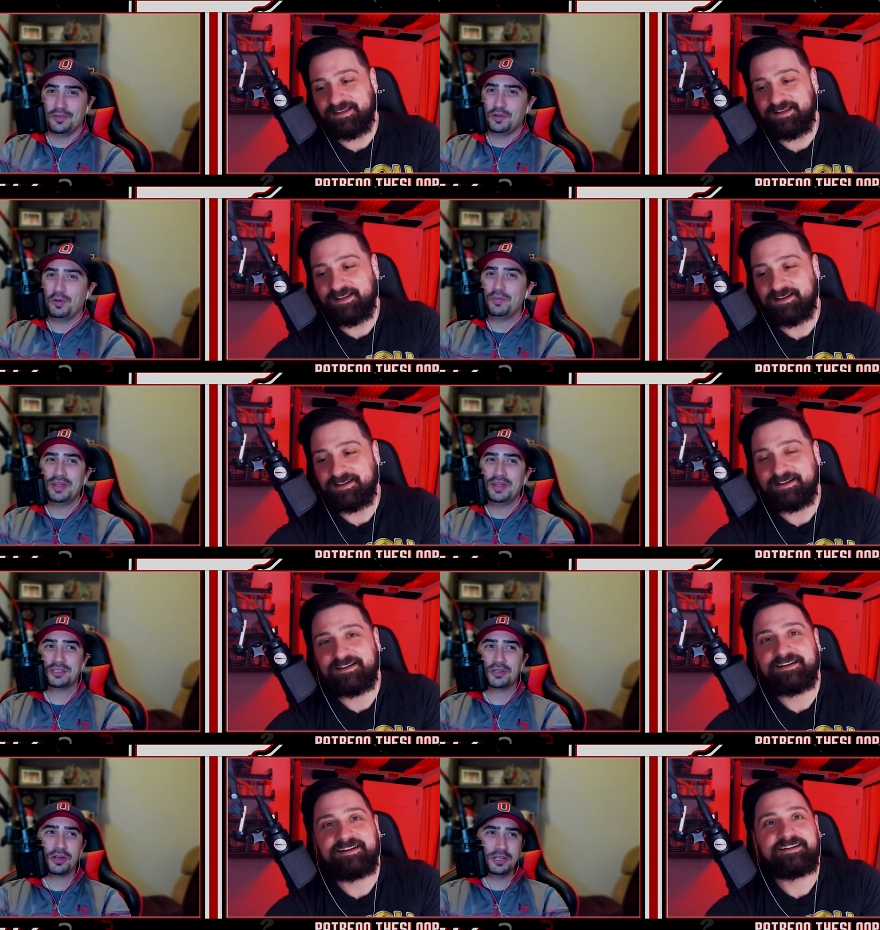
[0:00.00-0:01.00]
Speaker 1: if you don't want me
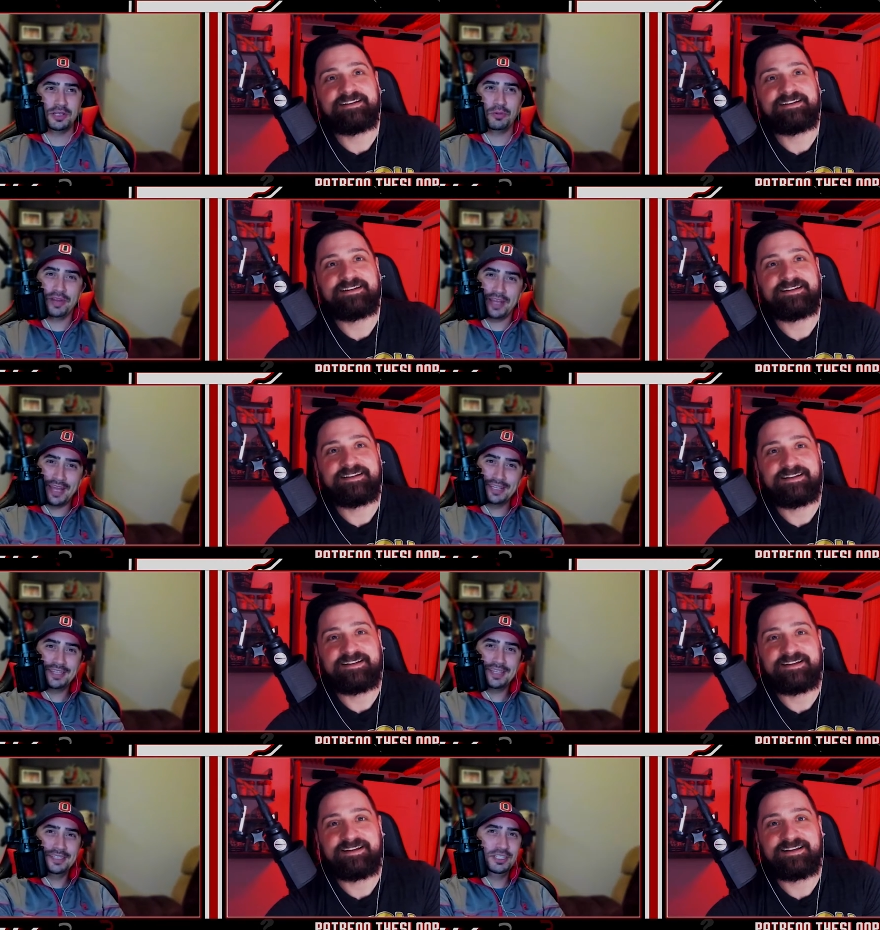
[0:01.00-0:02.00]
to start it, do you want to
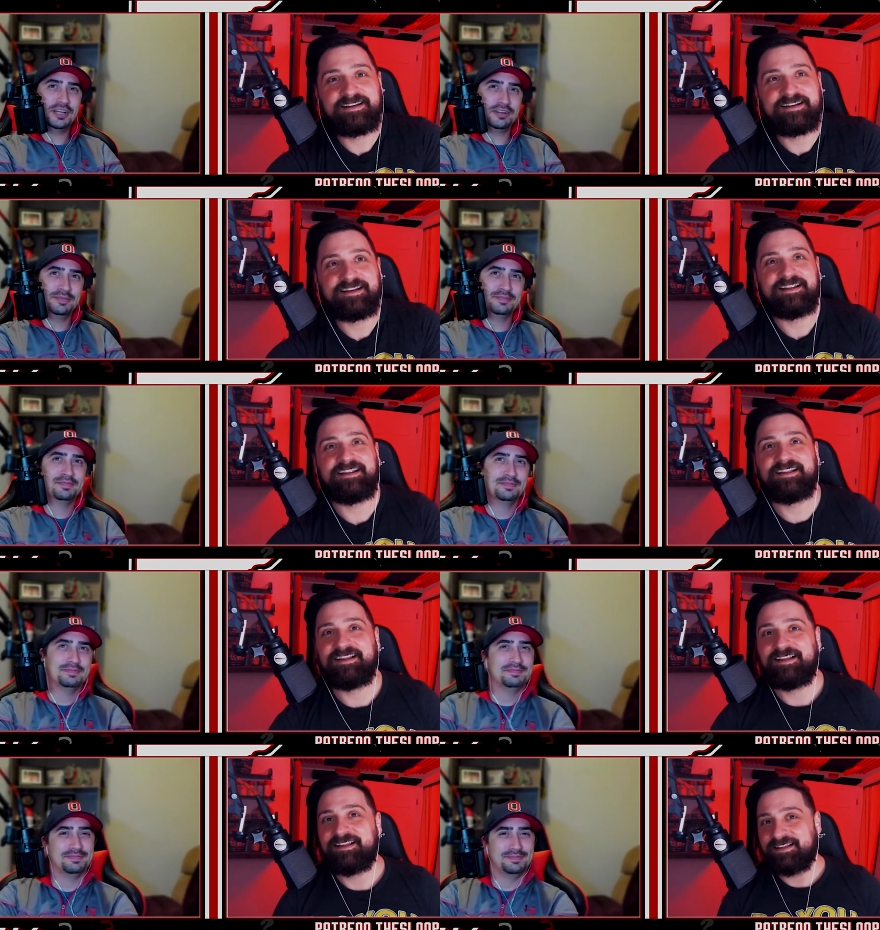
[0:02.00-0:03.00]
end it then, Jared?
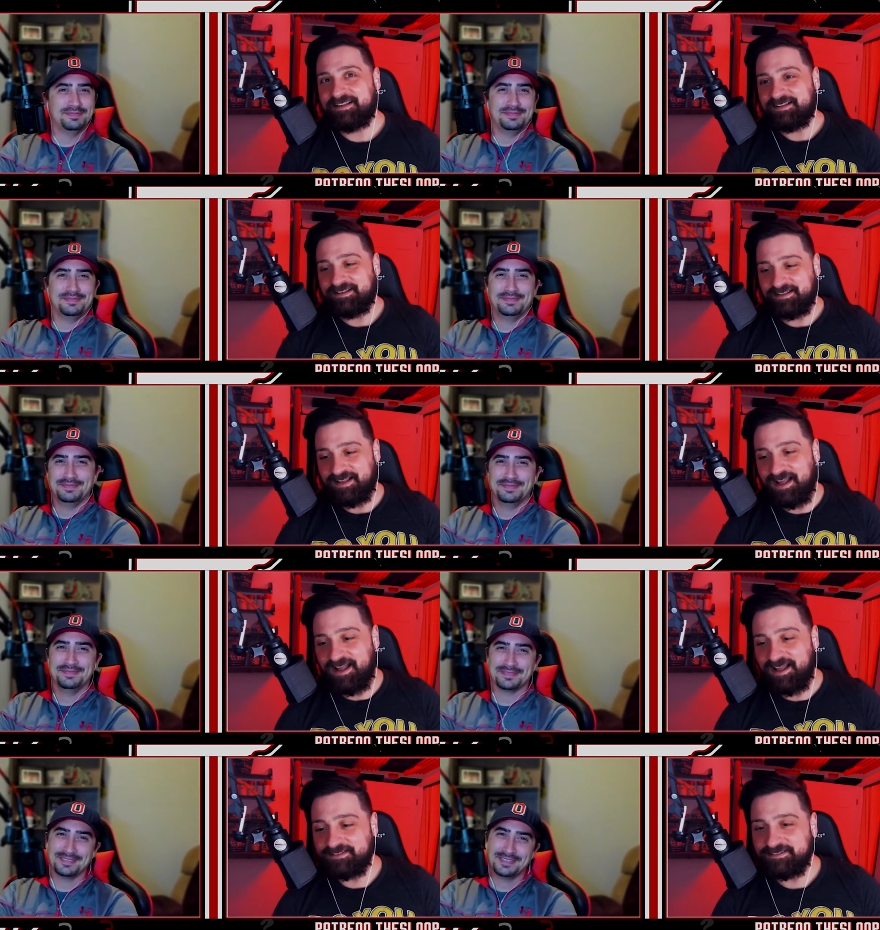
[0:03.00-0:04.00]

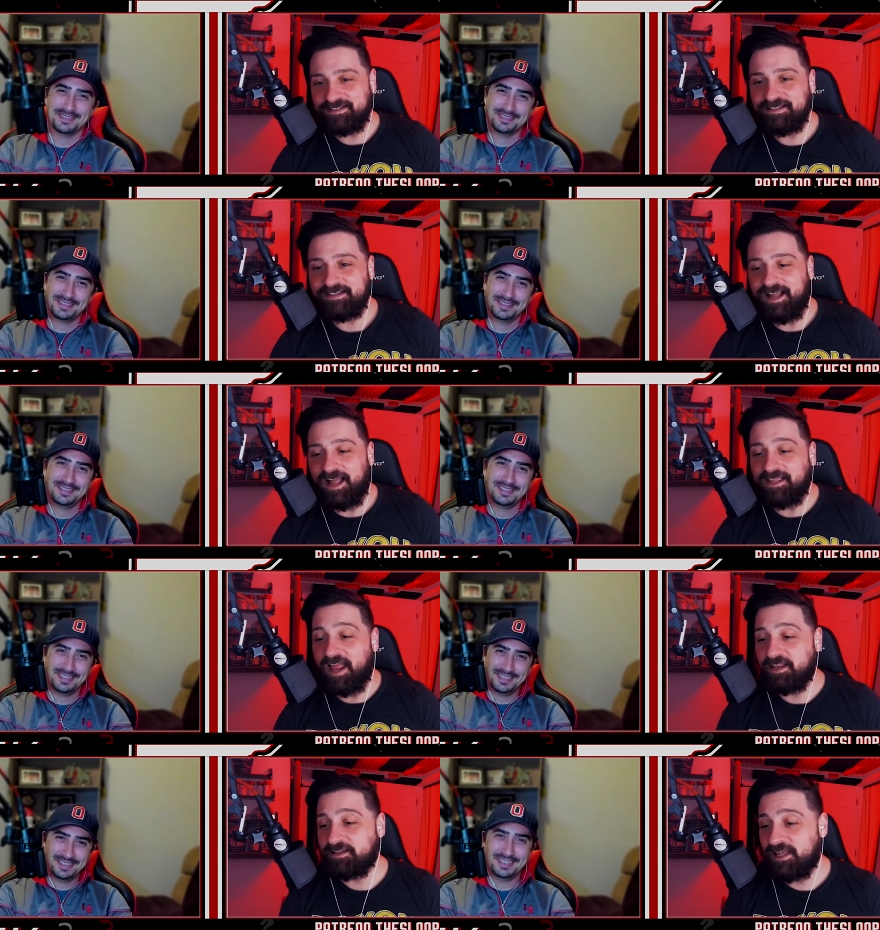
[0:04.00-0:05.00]
Uh,
Speaker 2: Uh,
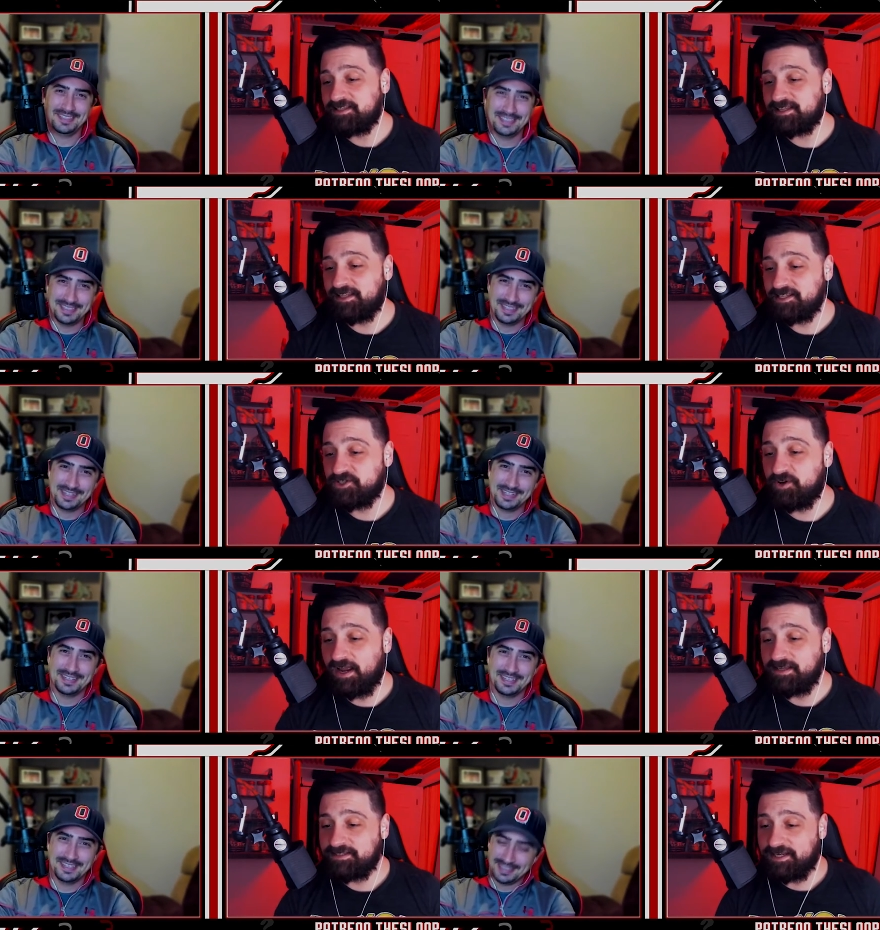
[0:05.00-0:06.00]
yeah, unless unless
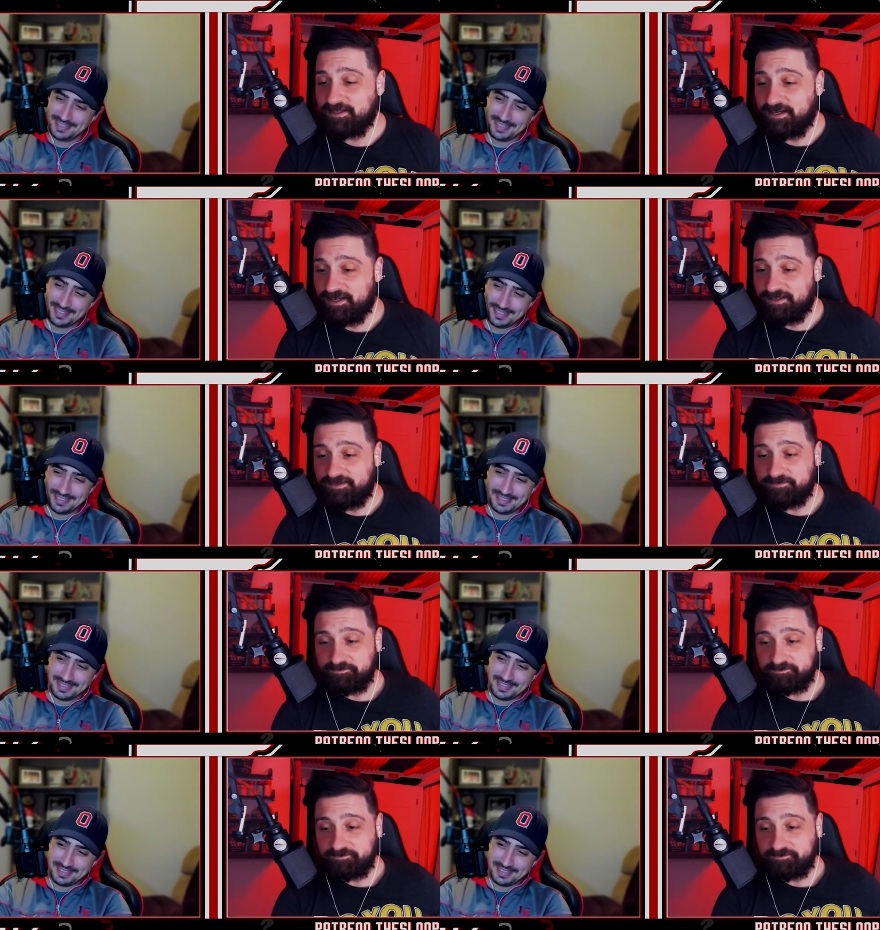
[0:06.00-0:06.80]
you guys can. Uh...